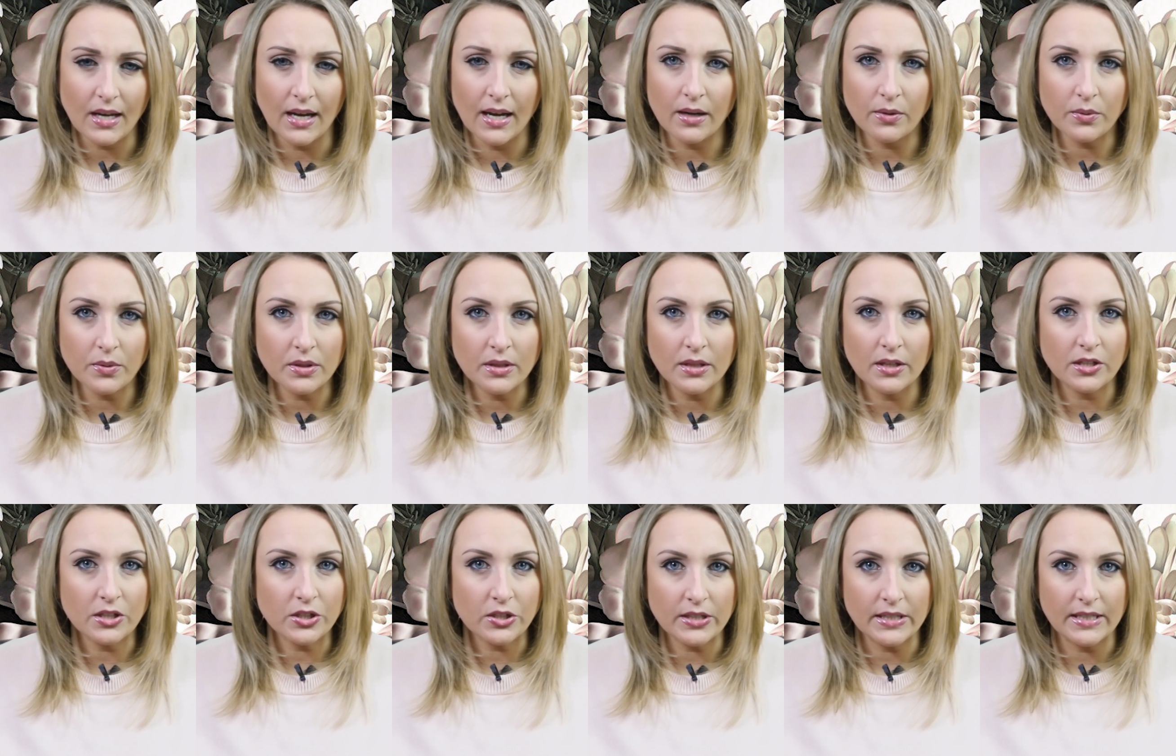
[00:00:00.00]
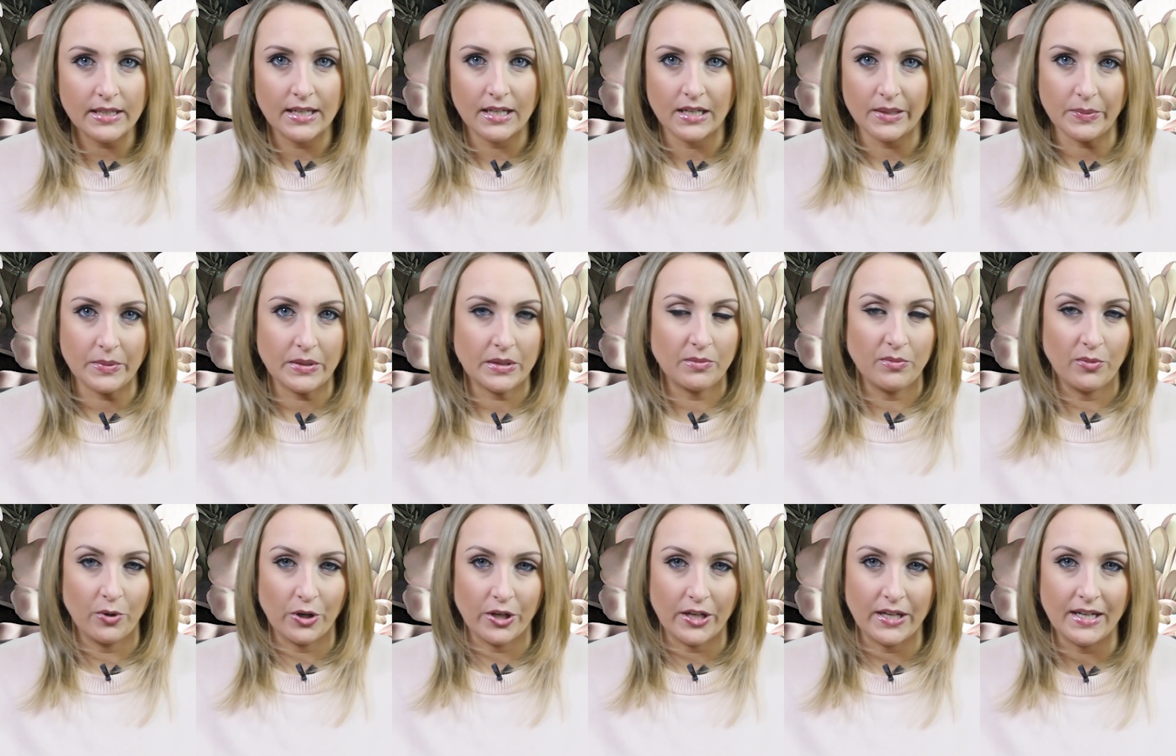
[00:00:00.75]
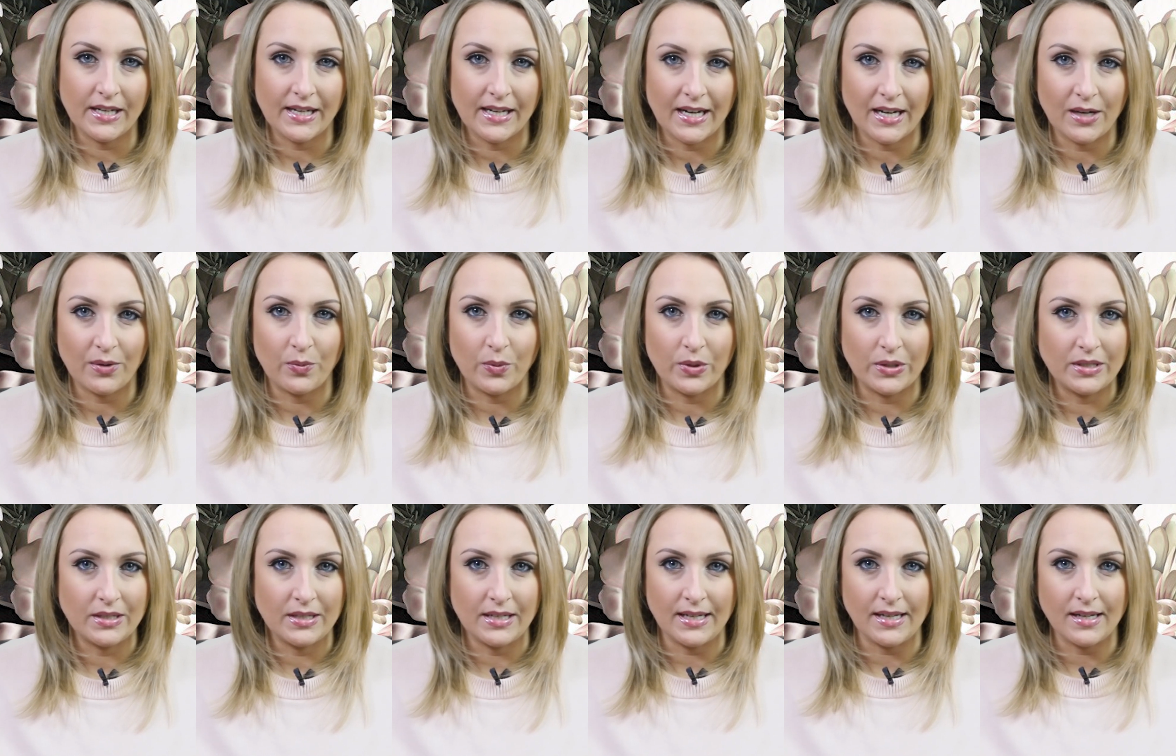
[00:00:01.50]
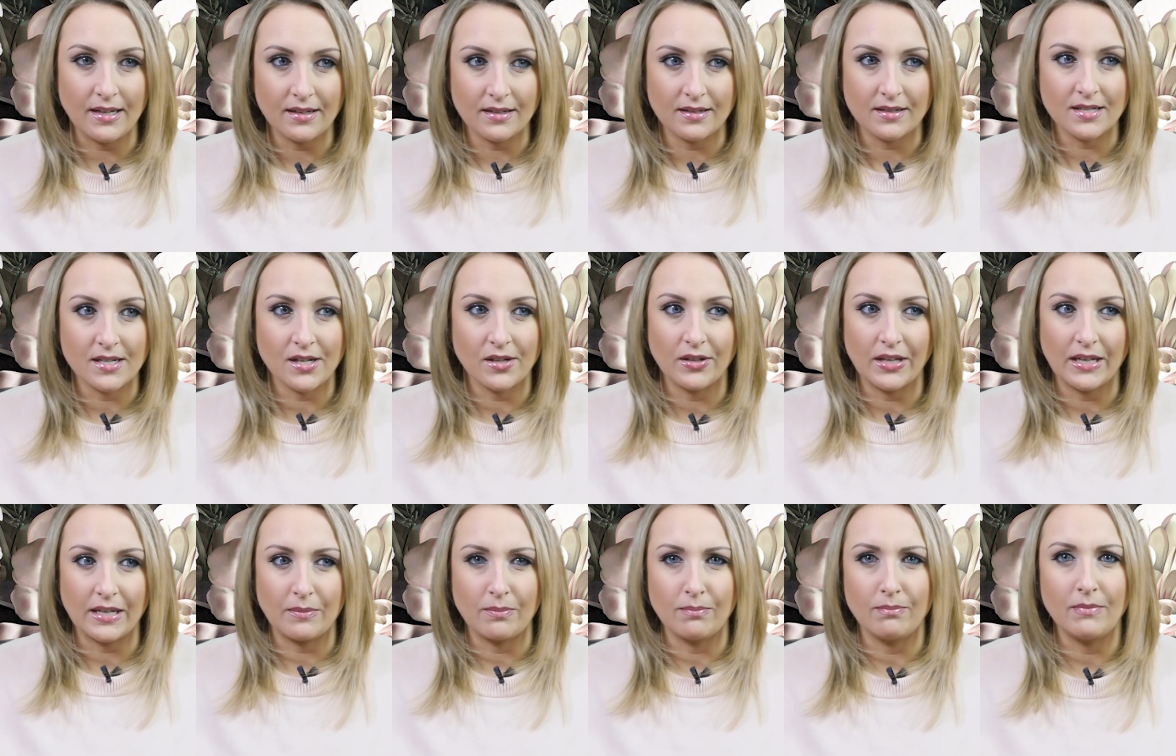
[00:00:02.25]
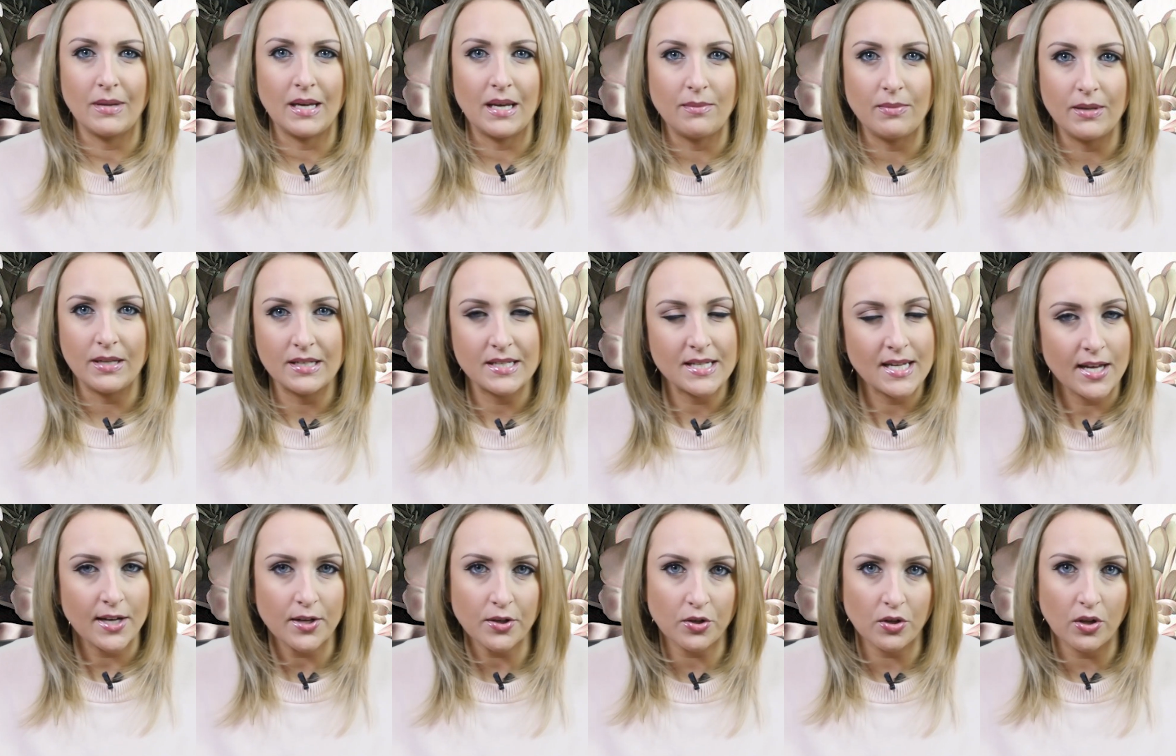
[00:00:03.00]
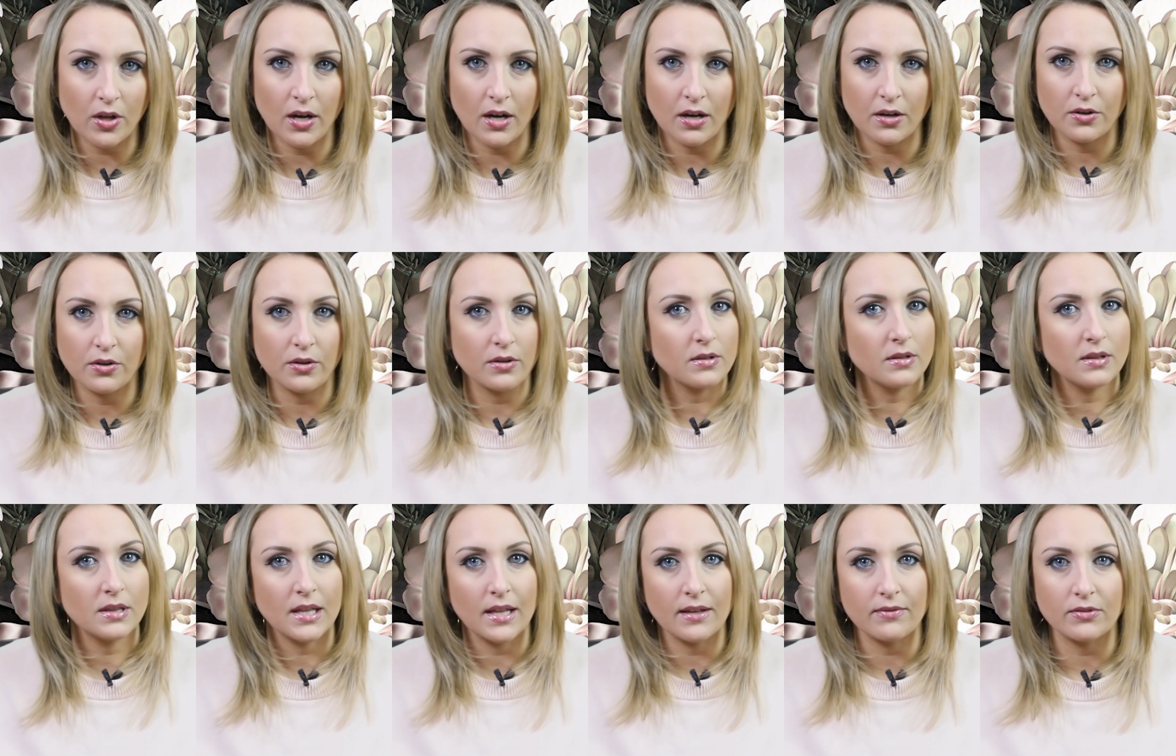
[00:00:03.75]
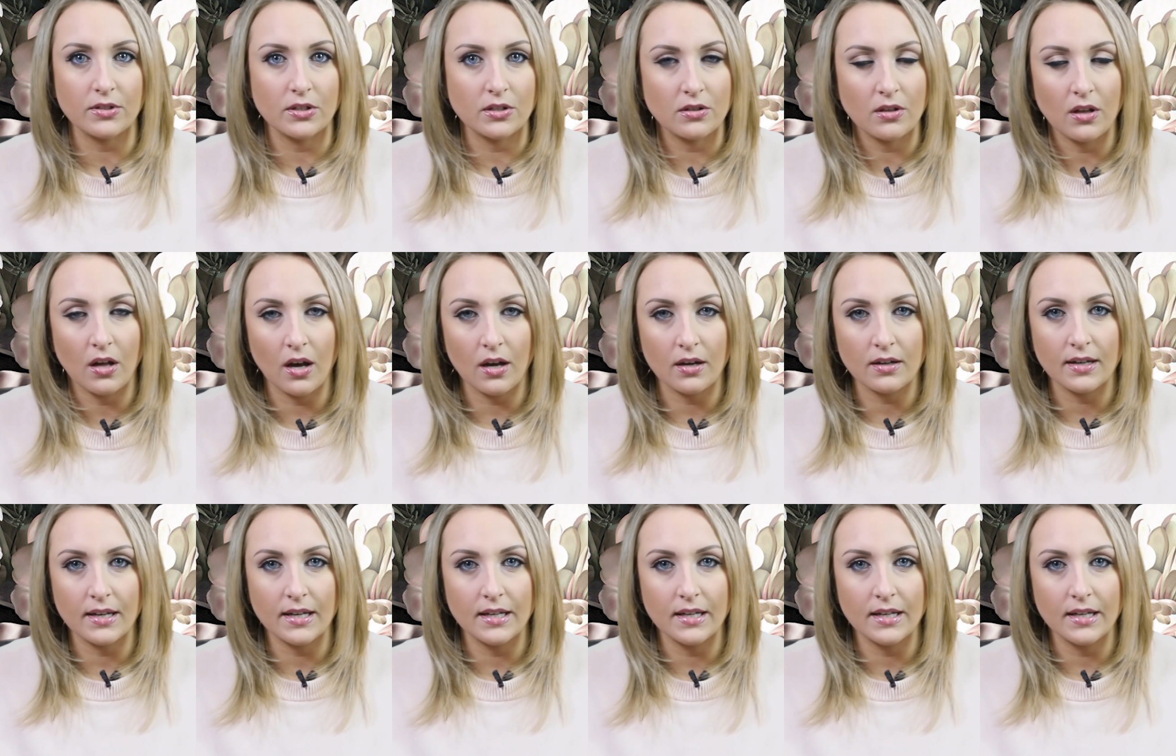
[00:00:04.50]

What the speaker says: I would literally get up in the morning and I wouldn't eat until like maybe 10 o'clock or 11 o'clock.